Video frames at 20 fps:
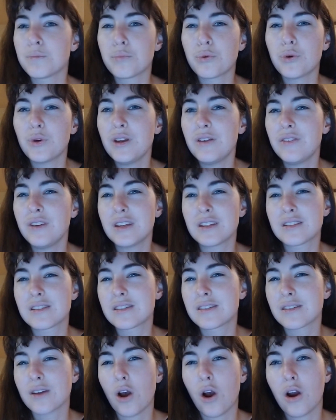
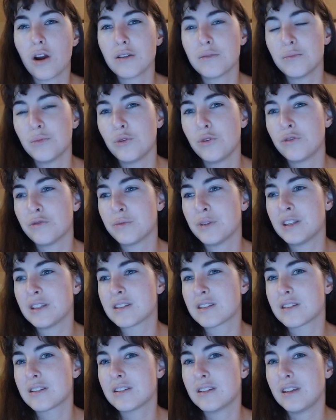previous art
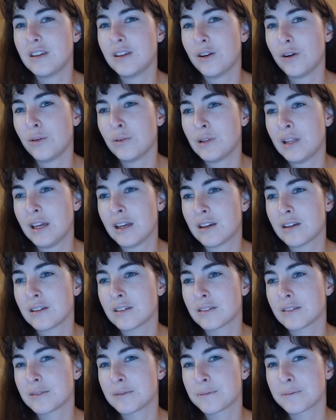movements, you know, like
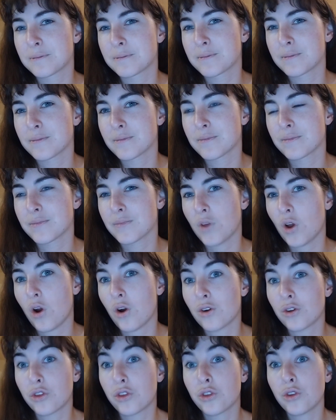
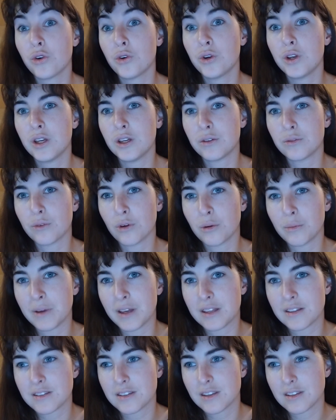Arthurian
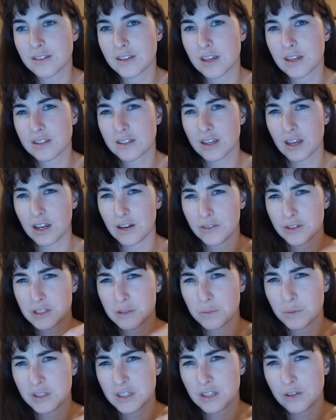romance as kind of a
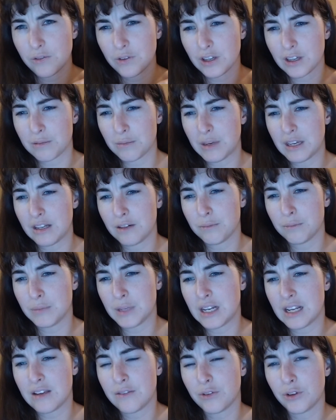specific
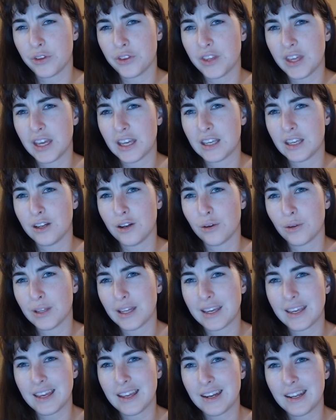medieval thing, you know,
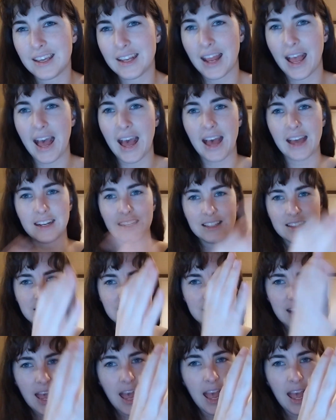like it had its
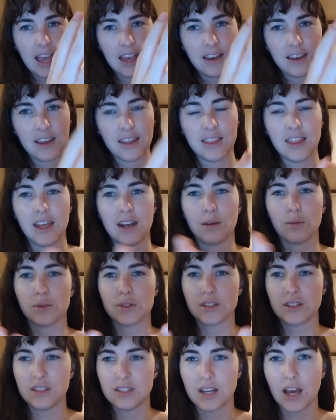day and then it
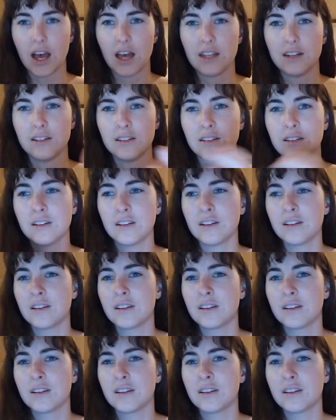was done.